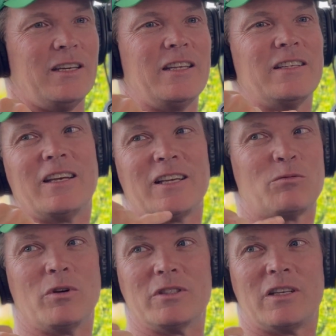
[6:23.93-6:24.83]
And he said,
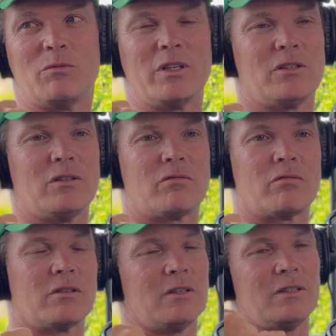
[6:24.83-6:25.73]
X, Y, Z, 1, 2,
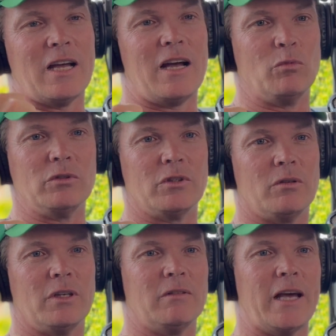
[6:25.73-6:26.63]
3. I said, done, we'll do it.